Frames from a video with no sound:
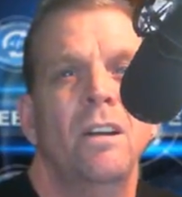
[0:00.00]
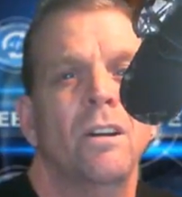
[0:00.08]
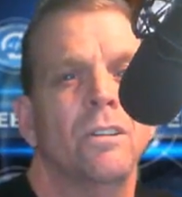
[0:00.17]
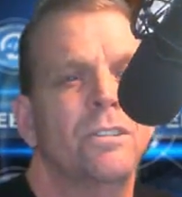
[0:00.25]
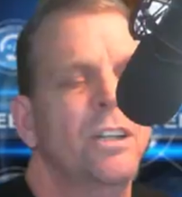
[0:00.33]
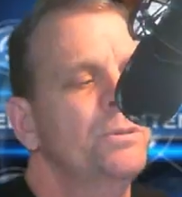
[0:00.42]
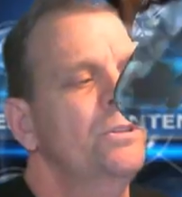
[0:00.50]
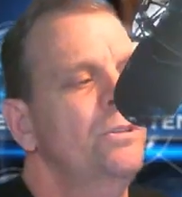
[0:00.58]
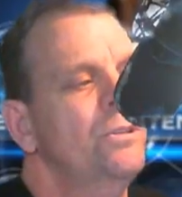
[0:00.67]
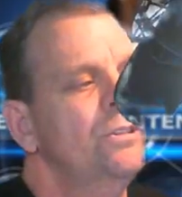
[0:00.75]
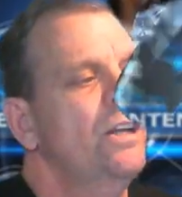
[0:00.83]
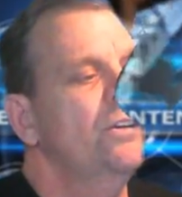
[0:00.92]
For Tips
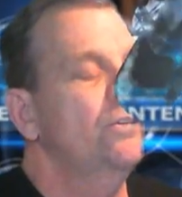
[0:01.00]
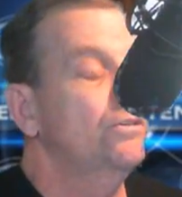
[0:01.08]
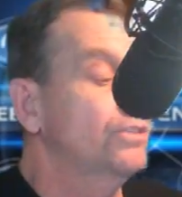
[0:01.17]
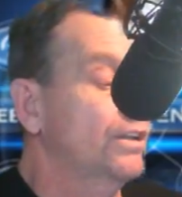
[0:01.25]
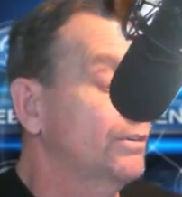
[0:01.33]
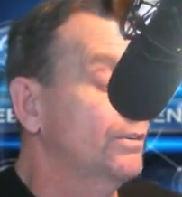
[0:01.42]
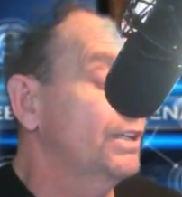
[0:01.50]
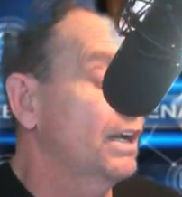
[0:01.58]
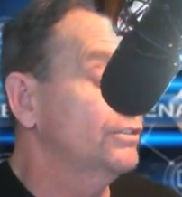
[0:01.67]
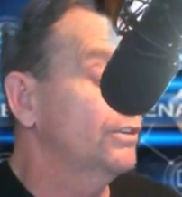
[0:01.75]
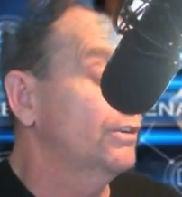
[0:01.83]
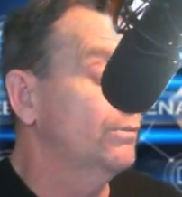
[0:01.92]
Tuesday newsletter is
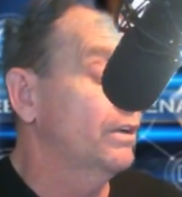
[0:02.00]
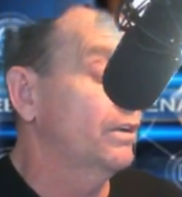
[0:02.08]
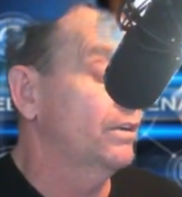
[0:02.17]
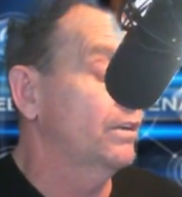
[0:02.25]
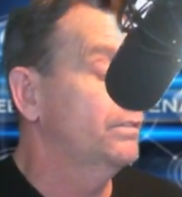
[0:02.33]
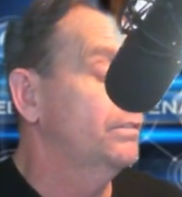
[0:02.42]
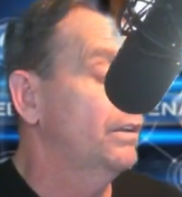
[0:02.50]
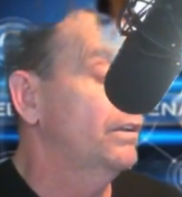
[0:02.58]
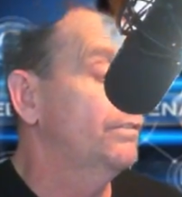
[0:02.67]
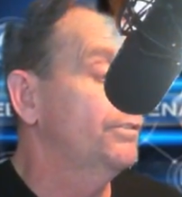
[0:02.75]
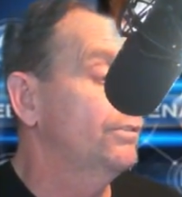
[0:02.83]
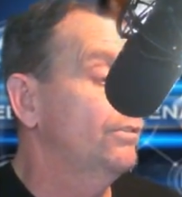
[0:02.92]
actually quite good.
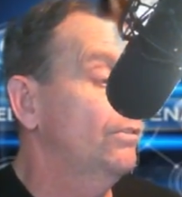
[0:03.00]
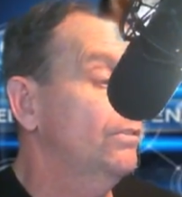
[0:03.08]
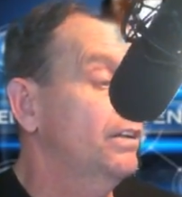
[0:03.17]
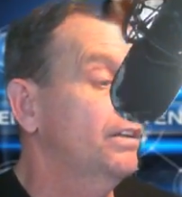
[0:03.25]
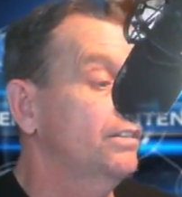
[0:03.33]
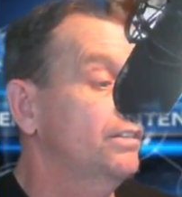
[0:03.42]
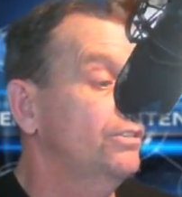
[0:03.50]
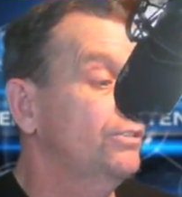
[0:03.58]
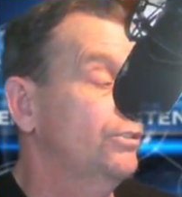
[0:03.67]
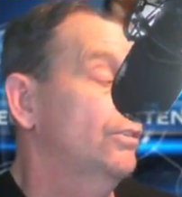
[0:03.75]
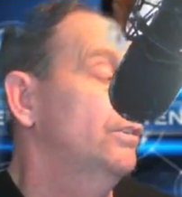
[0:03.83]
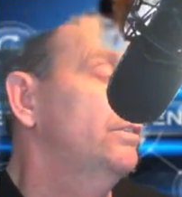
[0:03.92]
If you don't get it, you
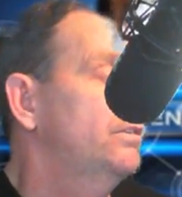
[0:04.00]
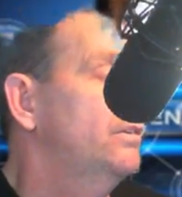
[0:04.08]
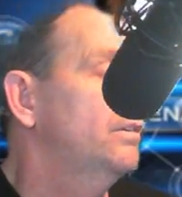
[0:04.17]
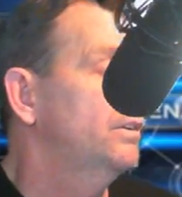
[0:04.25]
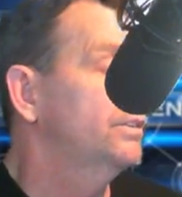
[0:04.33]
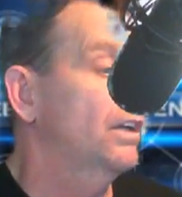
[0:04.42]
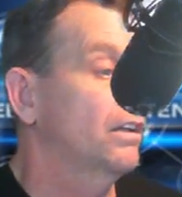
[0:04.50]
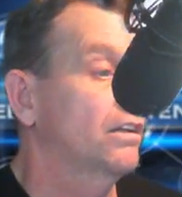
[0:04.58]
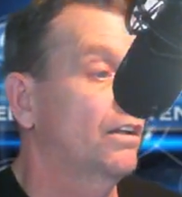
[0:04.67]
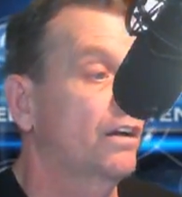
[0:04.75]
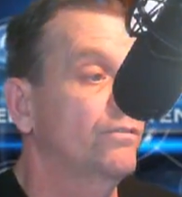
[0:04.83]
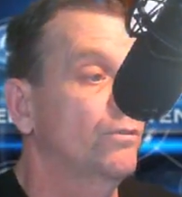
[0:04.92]
should. It's got a
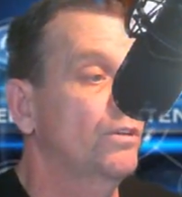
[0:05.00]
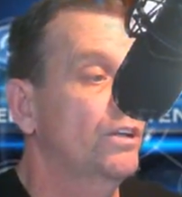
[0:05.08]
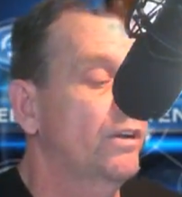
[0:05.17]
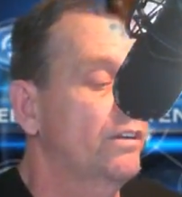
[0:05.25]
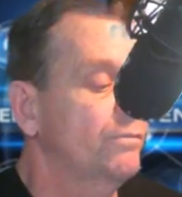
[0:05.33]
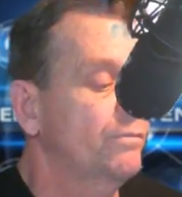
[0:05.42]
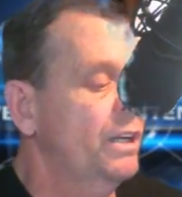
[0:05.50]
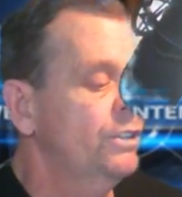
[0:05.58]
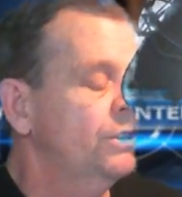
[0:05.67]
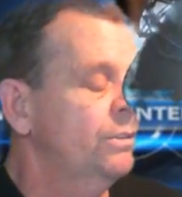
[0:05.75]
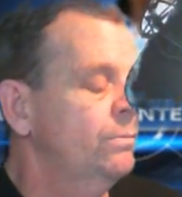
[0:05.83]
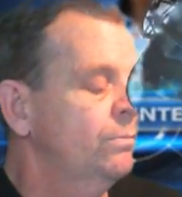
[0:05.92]
lot of really great
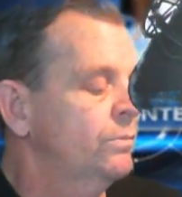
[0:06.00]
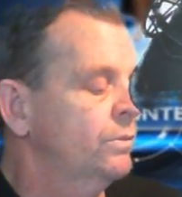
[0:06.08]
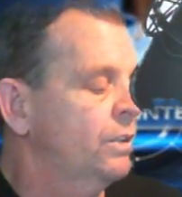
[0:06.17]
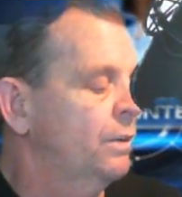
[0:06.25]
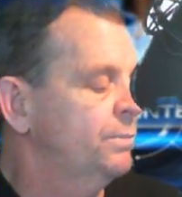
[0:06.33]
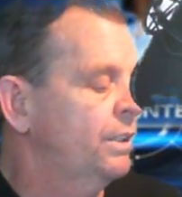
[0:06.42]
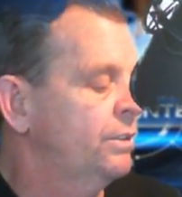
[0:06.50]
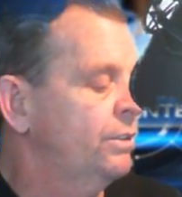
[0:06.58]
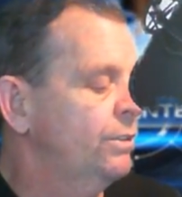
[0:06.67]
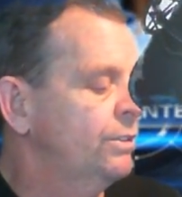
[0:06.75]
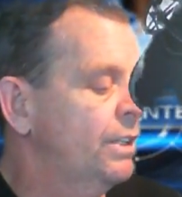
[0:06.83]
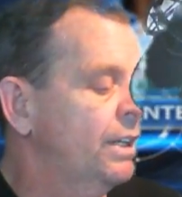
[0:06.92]
information. It comes in
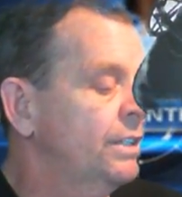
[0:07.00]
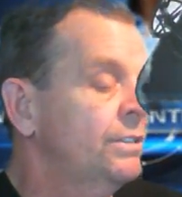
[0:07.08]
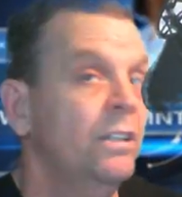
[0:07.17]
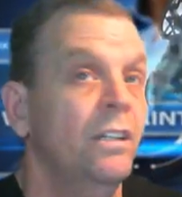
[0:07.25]
Tuesdays.